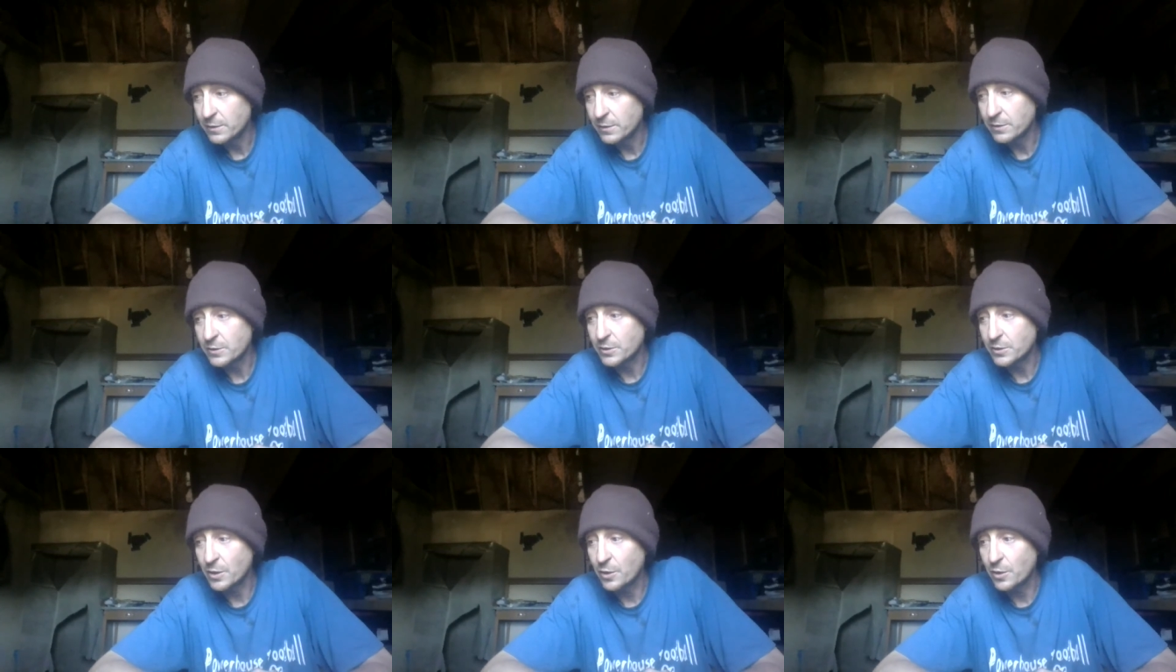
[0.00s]

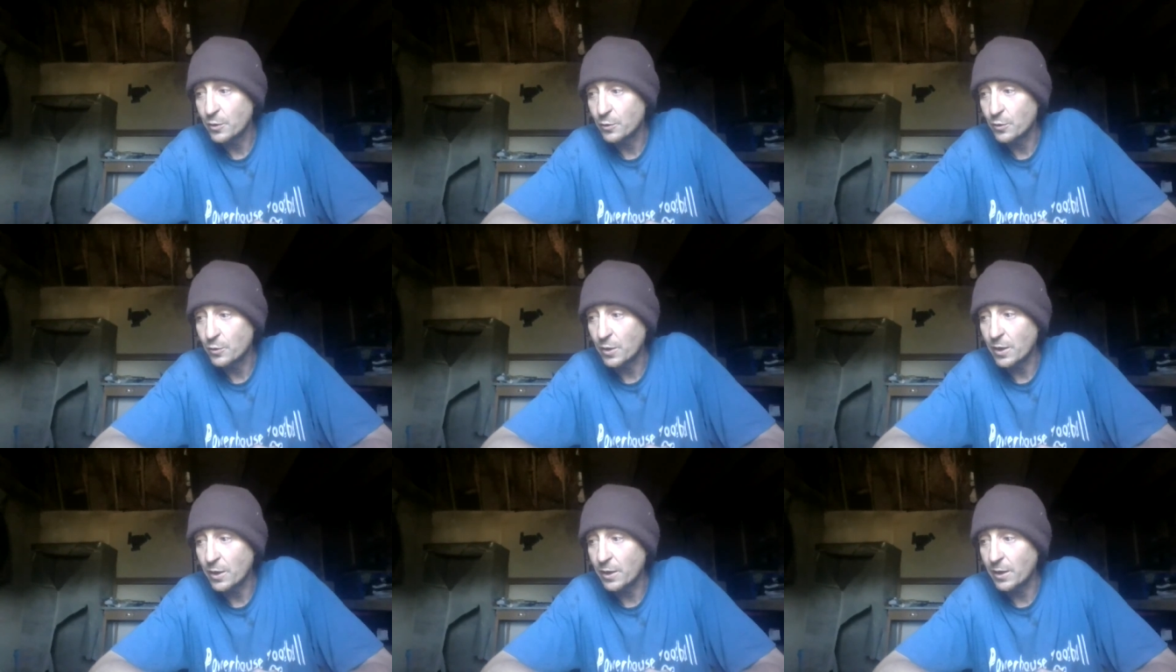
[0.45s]

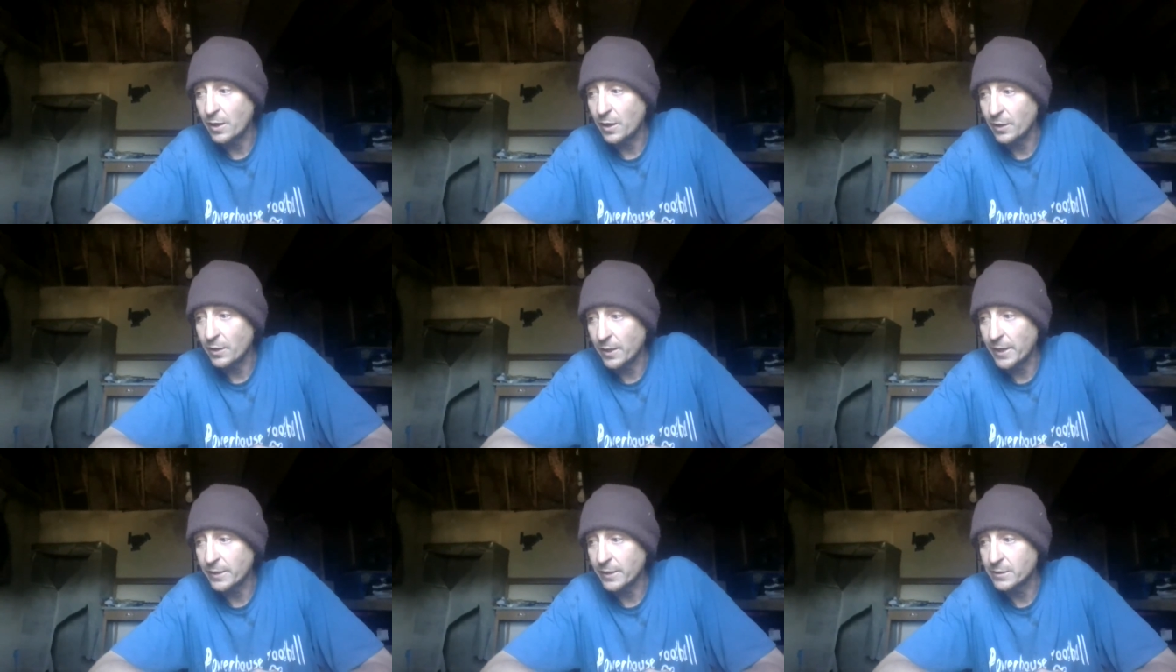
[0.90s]
so I,
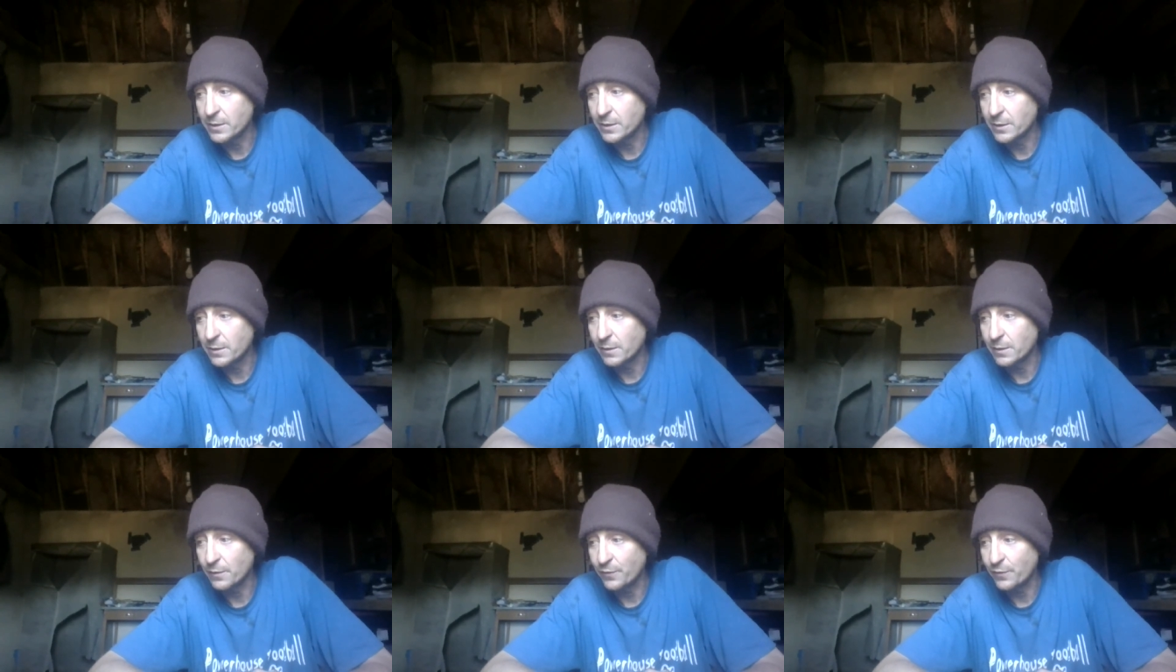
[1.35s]
would like
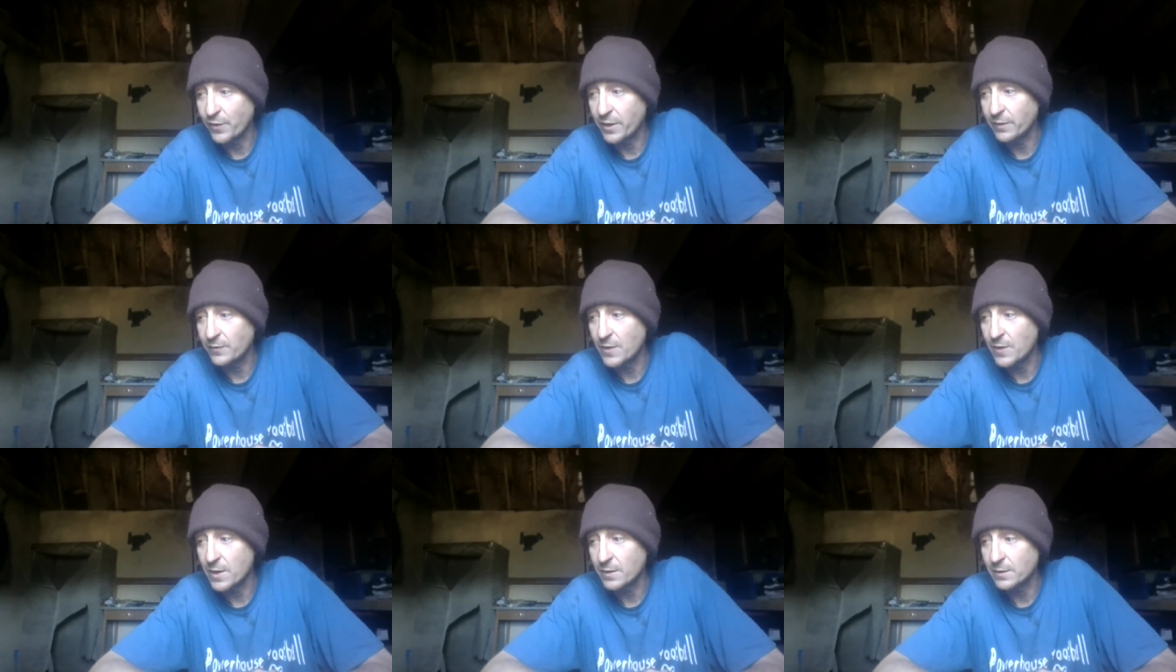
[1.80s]
to
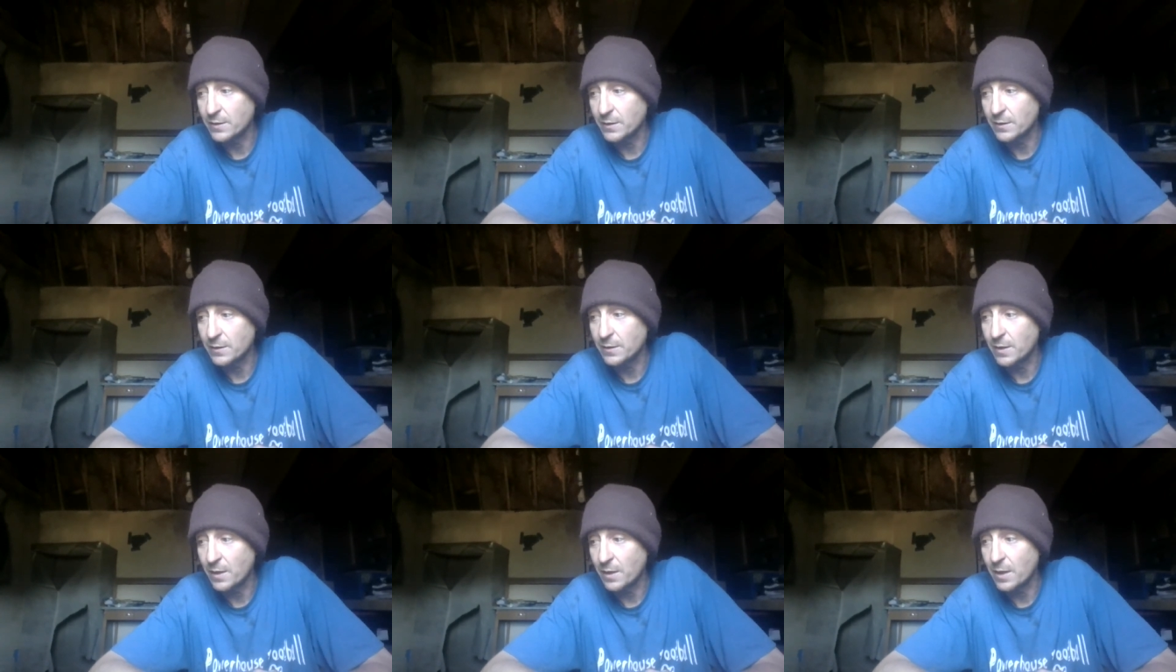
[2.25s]
think that
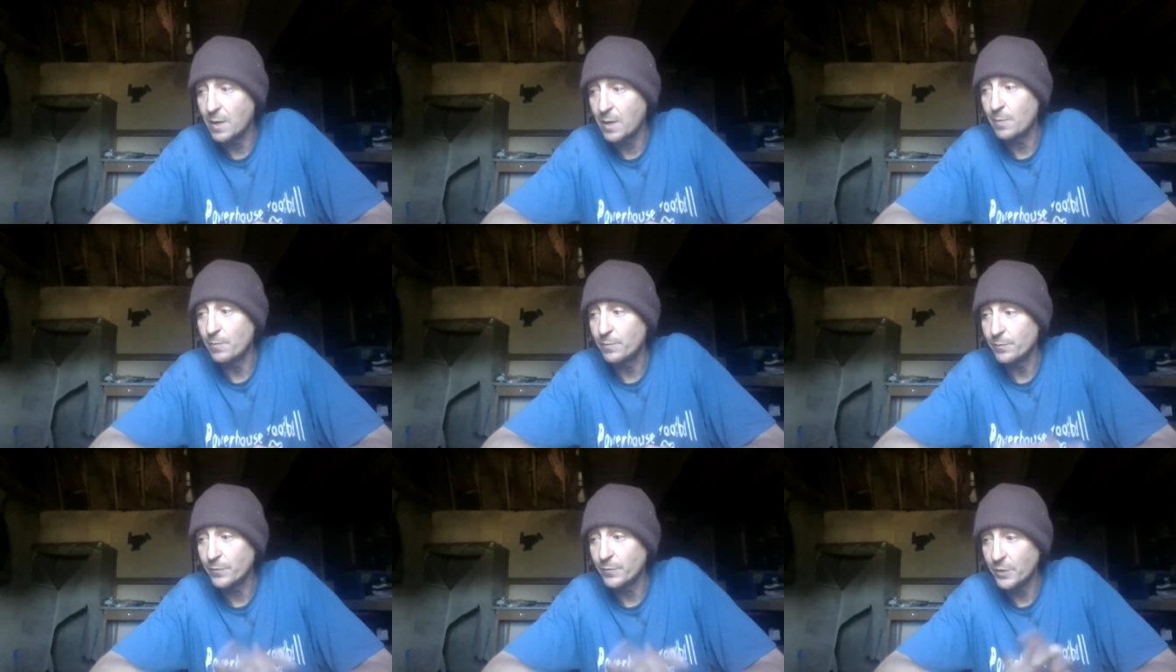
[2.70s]
uh,
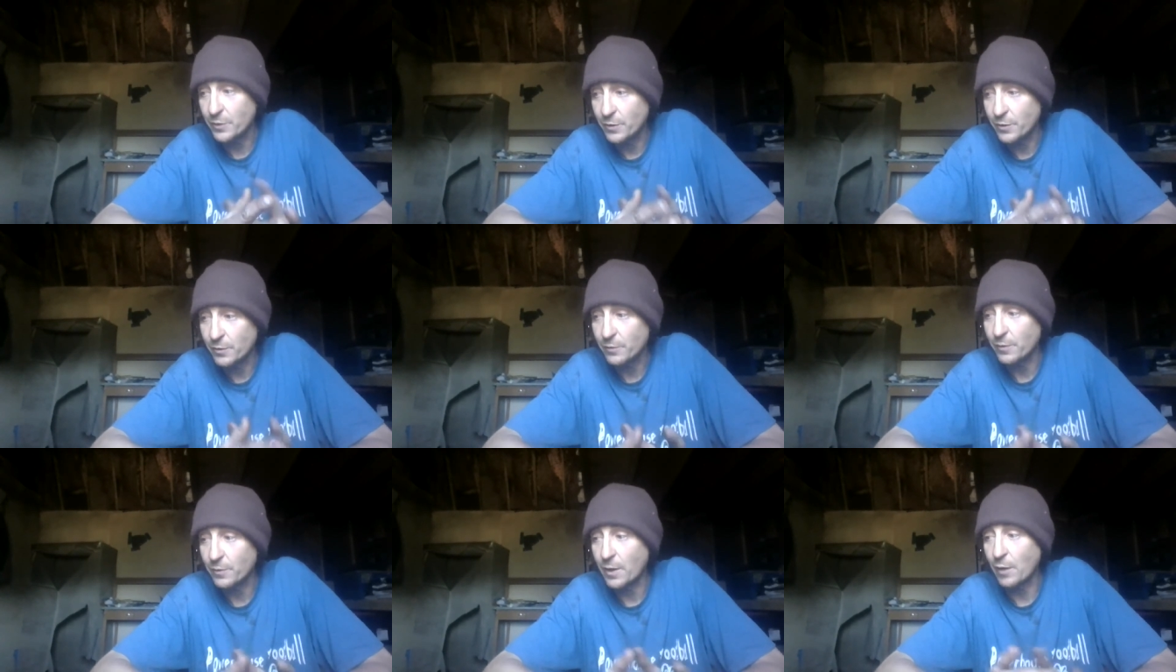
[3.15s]
I'm, you
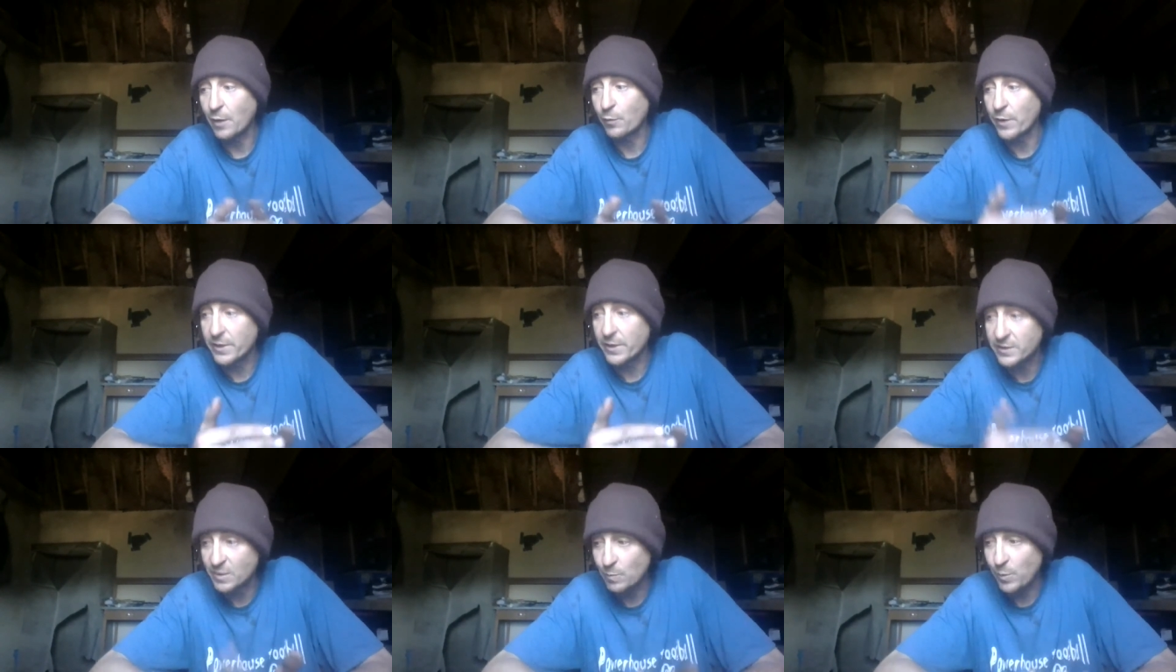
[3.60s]
know, I
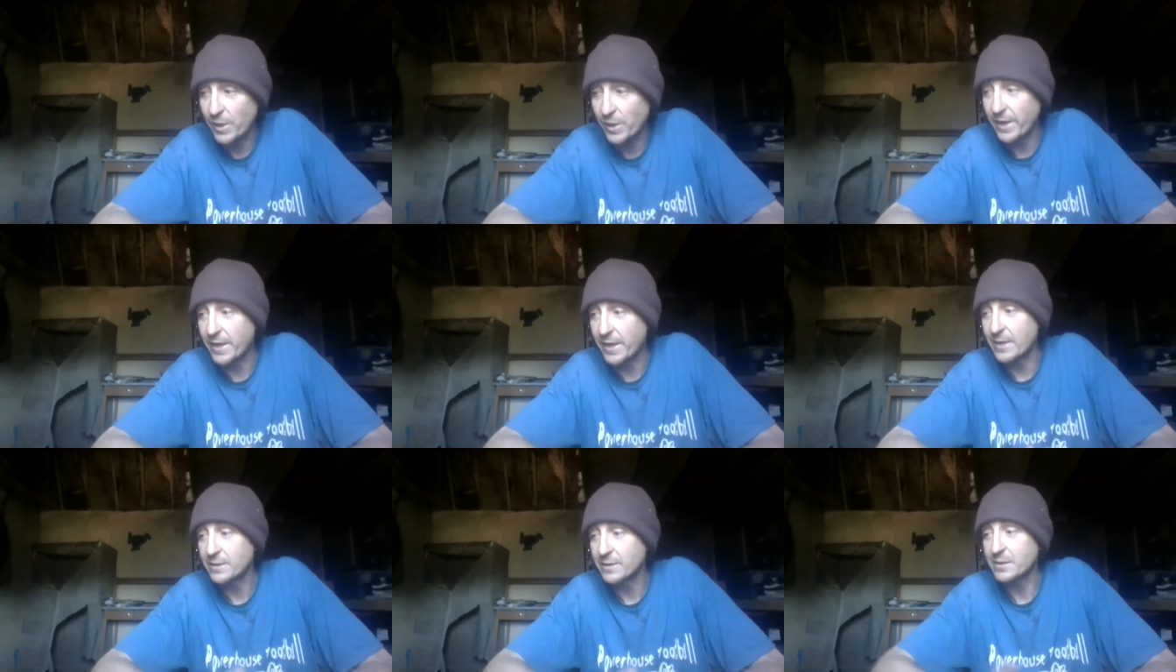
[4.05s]
raised some
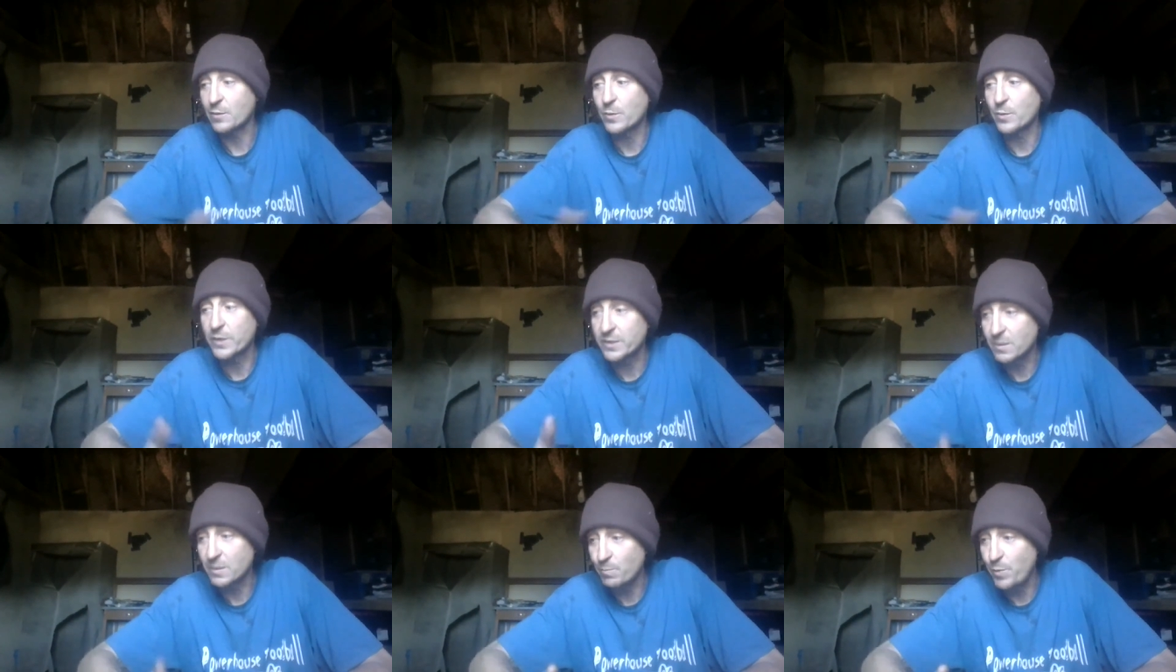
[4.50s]
plants, I
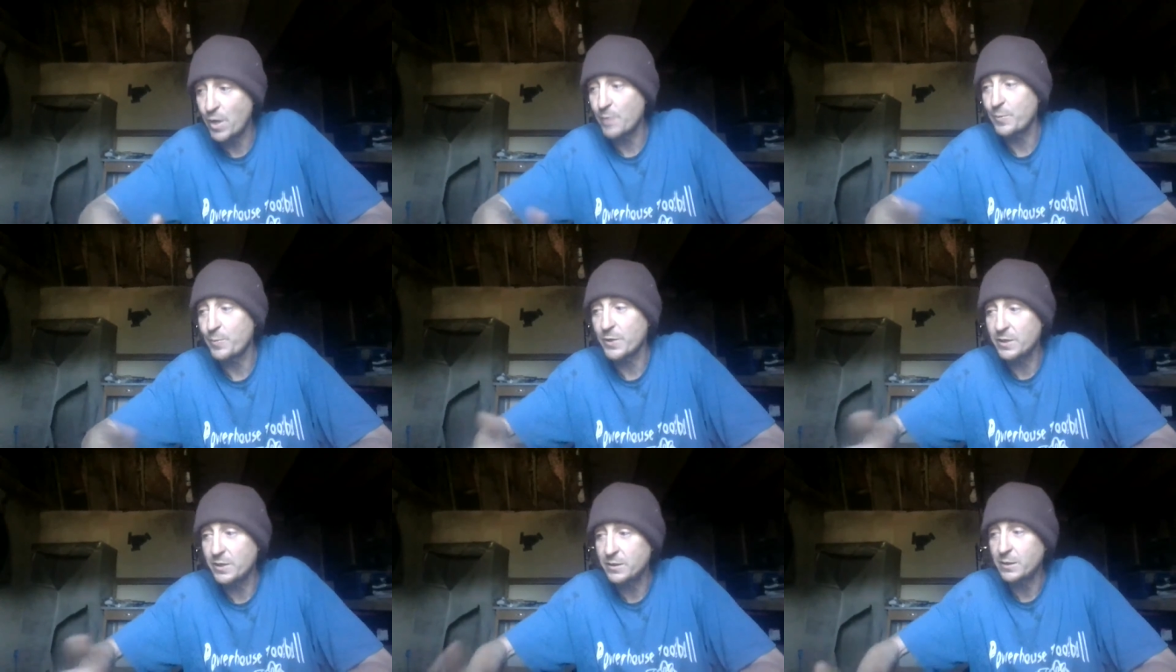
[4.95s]
raised some
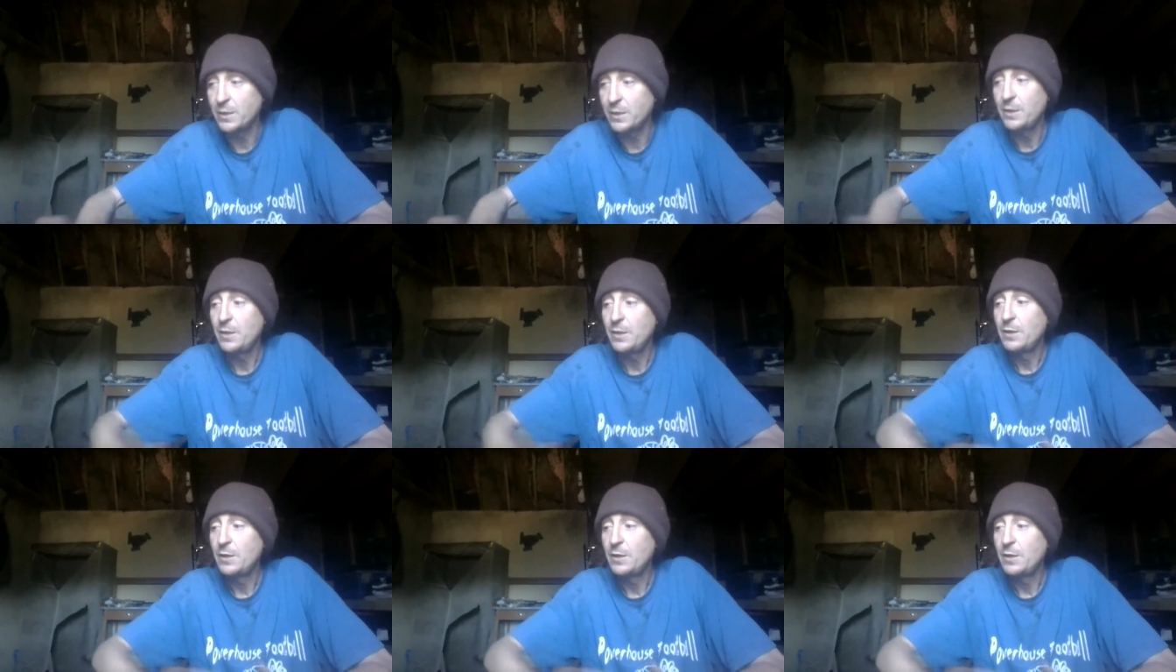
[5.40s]
puppies,